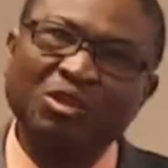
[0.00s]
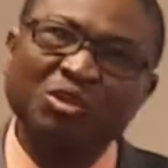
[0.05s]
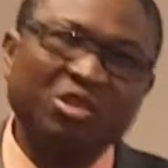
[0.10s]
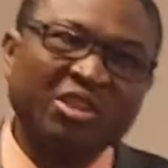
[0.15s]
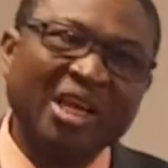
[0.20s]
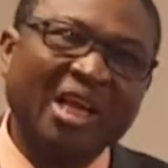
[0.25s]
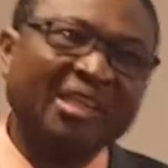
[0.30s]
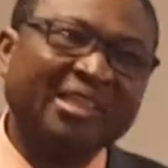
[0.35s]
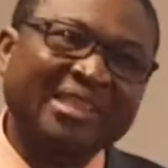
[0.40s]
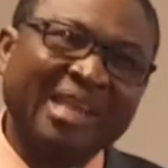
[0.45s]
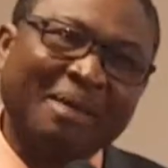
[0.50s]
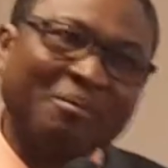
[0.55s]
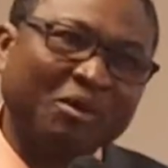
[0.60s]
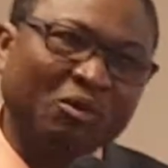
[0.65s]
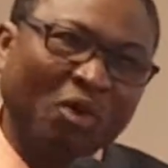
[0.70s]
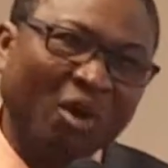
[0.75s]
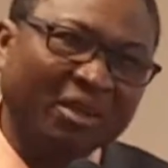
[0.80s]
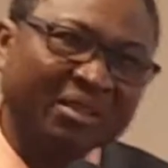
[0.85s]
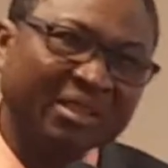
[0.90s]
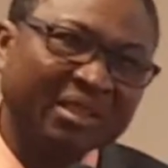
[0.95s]
you say it shall be
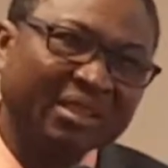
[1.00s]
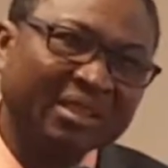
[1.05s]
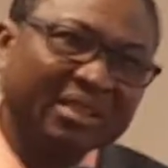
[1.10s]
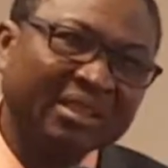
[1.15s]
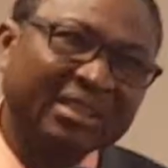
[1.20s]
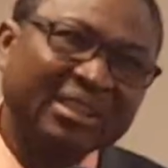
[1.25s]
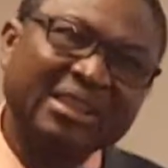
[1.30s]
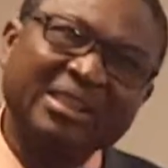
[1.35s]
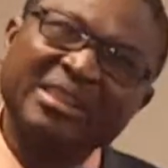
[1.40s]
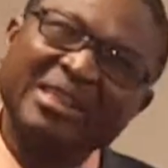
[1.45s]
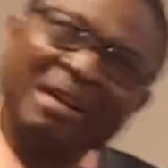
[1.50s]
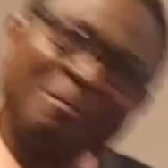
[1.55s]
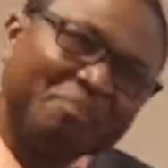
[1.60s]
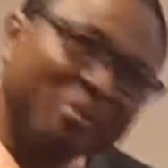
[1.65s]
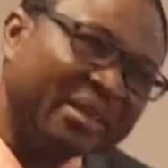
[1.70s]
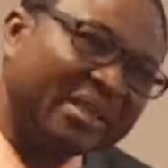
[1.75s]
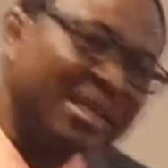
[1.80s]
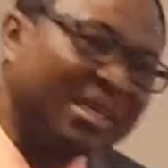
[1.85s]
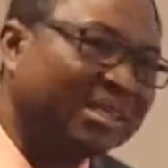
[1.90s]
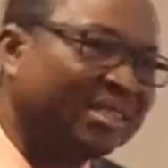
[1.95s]
what? It shall be
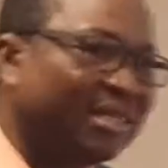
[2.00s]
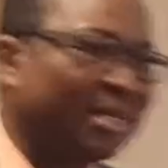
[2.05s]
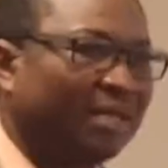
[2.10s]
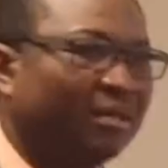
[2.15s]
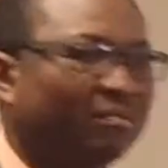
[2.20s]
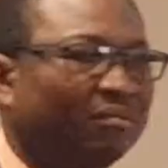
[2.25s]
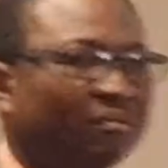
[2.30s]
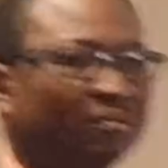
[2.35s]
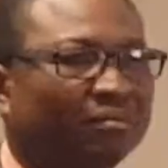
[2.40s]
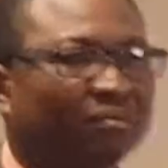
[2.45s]
easy.